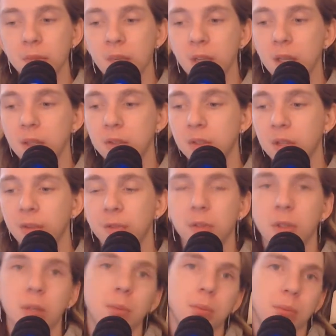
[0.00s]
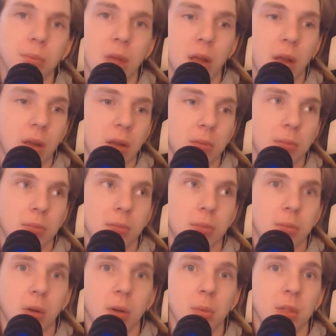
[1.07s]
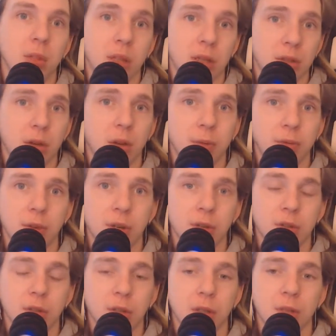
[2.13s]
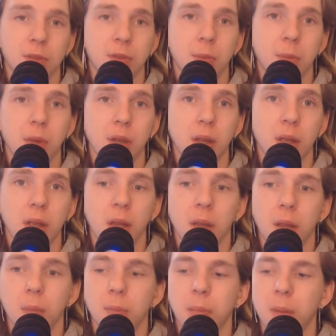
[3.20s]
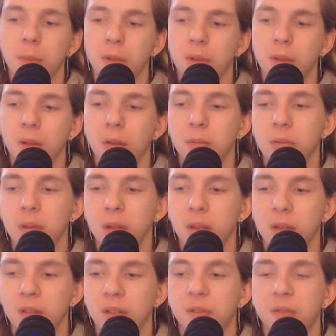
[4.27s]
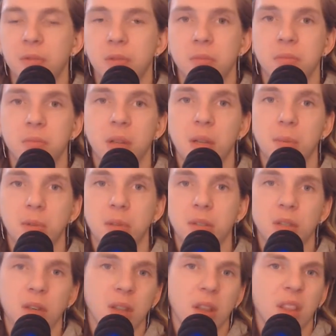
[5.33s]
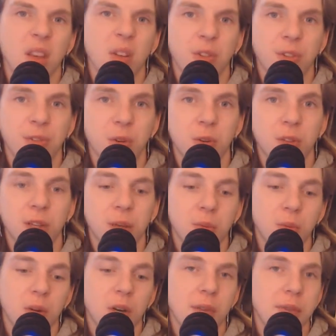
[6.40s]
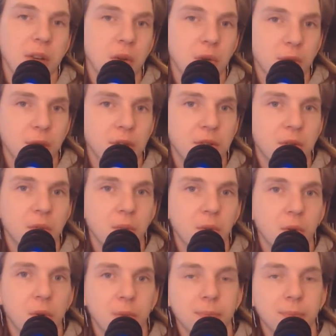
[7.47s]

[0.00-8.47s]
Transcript: It's definitely probably their top franchise for me. people think, I guess, people, it's either that or Fallout, whatever you're into more.